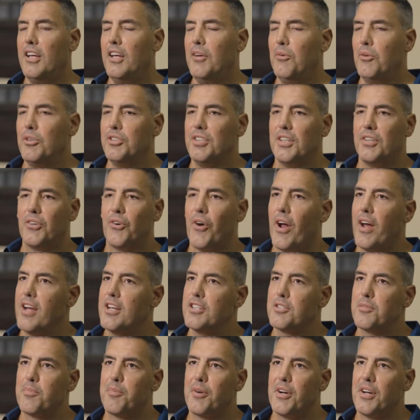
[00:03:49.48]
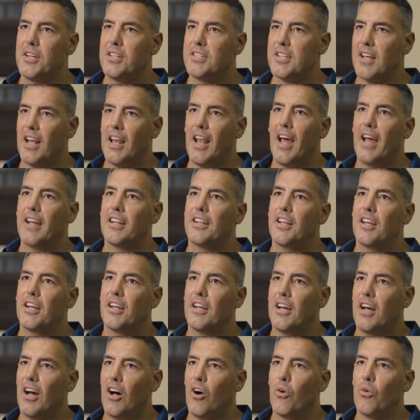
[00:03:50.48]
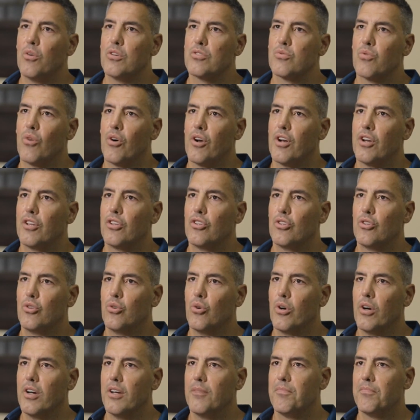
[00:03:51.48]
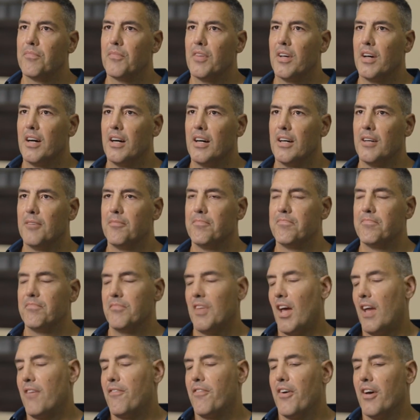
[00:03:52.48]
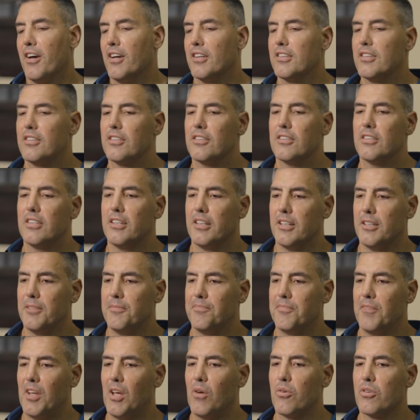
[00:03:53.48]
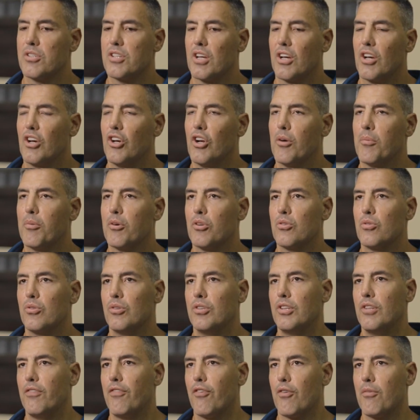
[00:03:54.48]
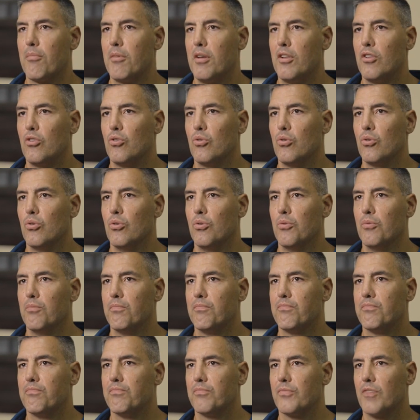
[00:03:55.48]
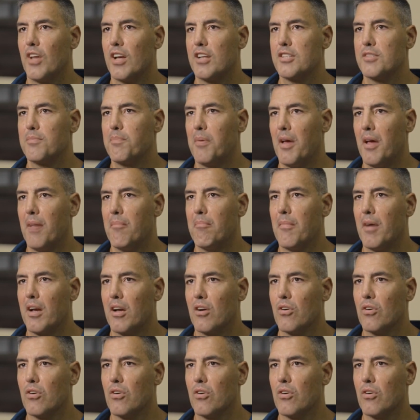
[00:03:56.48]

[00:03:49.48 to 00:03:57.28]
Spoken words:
think it was a great experience. I liked it. I always wanted to do it. I felt it was a good opportunity for me to expand